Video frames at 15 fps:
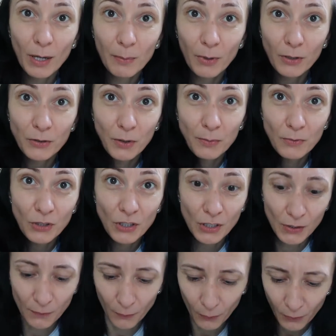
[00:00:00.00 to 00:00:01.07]
I bought some
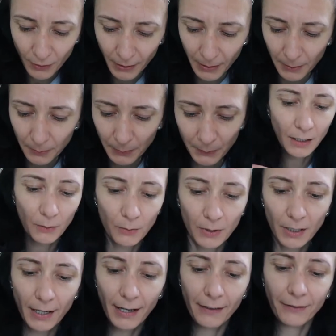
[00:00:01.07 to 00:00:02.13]
jeans for them. They
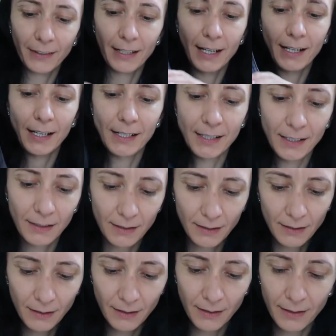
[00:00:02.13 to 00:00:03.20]
were having, like I said,
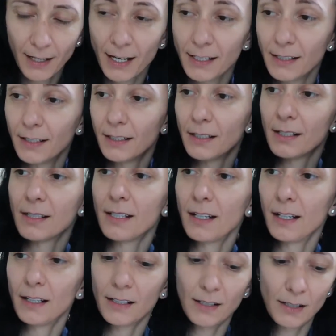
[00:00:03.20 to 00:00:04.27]
a nice little
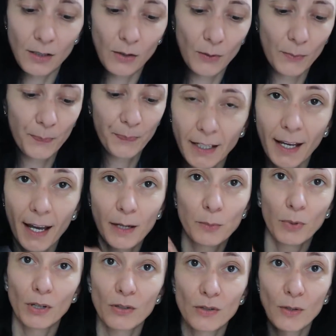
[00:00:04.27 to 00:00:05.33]
sale. So yeah, I
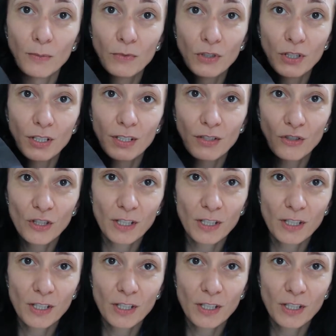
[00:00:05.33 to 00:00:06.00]
bought some jeans,